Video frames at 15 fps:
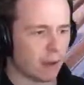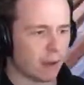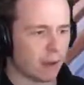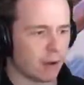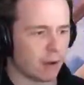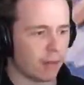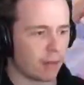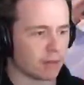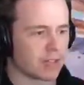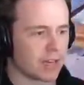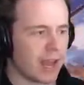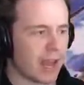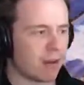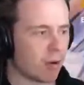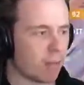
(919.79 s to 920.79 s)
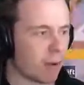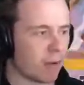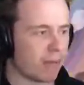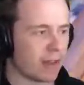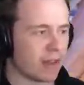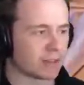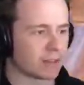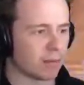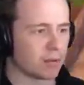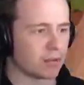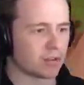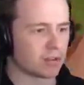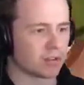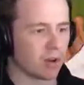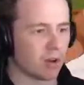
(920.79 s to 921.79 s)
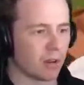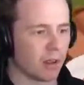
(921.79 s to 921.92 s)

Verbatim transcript: Oh no, there was an airdrop over here. Someone just stole